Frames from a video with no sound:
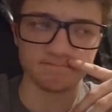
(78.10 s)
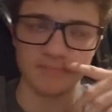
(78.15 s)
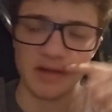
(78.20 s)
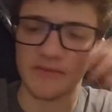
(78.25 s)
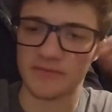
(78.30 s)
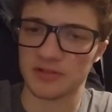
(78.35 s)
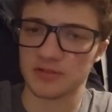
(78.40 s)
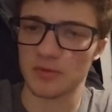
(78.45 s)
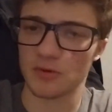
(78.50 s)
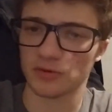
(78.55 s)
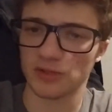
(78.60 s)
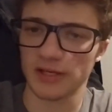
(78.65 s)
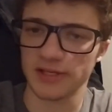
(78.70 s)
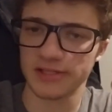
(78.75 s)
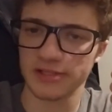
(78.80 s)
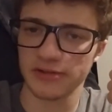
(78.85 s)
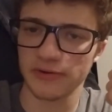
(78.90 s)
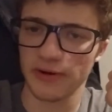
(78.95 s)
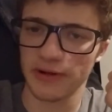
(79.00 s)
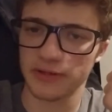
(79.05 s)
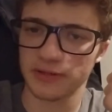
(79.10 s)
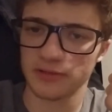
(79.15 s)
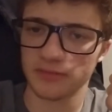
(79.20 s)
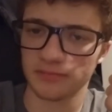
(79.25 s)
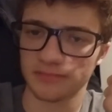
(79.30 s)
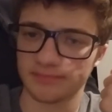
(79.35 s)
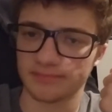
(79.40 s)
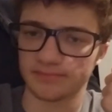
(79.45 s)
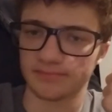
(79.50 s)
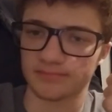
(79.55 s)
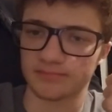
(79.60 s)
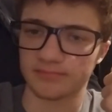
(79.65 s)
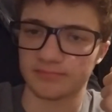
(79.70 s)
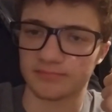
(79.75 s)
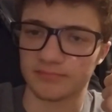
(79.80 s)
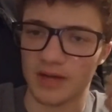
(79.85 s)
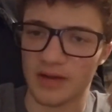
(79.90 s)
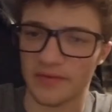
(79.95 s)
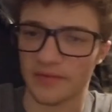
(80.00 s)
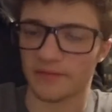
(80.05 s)
I haven't smoked any cigarettes.
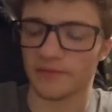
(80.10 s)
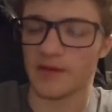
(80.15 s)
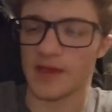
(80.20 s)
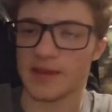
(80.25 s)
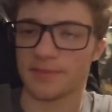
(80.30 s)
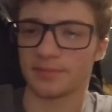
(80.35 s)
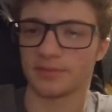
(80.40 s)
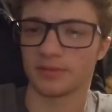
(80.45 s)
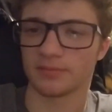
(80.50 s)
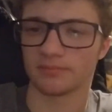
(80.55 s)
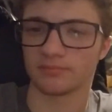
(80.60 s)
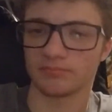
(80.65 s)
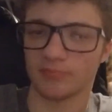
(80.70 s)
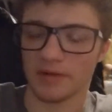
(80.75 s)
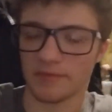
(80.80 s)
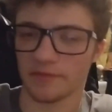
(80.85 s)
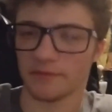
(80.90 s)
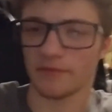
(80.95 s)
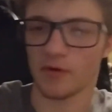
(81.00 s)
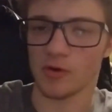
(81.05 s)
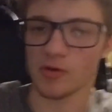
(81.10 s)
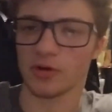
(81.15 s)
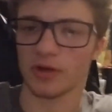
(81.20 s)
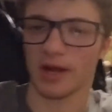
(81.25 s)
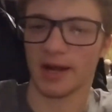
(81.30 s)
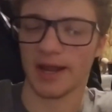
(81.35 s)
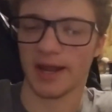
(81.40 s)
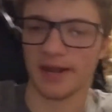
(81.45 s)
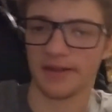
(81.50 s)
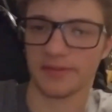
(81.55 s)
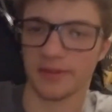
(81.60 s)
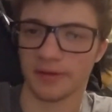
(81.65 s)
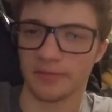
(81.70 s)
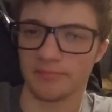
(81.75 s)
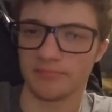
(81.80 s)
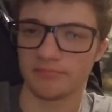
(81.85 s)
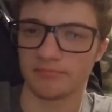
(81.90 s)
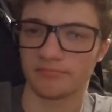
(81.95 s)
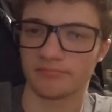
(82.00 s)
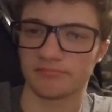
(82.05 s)
I haven't vaped. I haven't voted on anything.
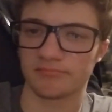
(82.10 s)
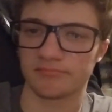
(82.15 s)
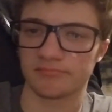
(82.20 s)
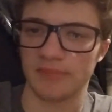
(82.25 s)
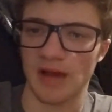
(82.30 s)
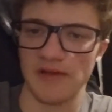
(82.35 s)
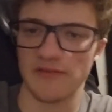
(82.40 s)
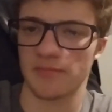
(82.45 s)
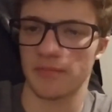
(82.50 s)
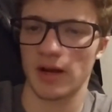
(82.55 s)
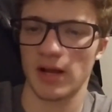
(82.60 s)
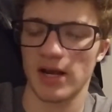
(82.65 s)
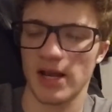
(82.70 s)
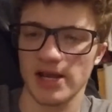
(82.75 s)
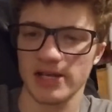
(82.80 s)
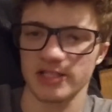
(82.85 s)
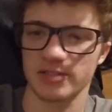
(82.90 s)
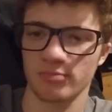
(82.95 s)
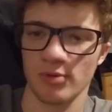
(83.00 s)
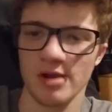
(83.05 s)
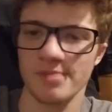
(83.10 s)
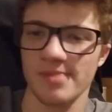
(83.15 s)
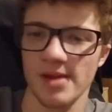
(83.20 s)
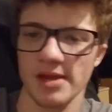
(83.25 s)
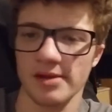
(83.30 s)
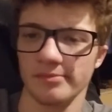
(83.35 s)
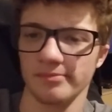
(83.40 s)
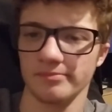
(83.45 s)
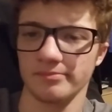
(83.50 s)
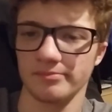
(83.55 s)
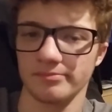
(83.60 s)
I haven't bought any spray paint.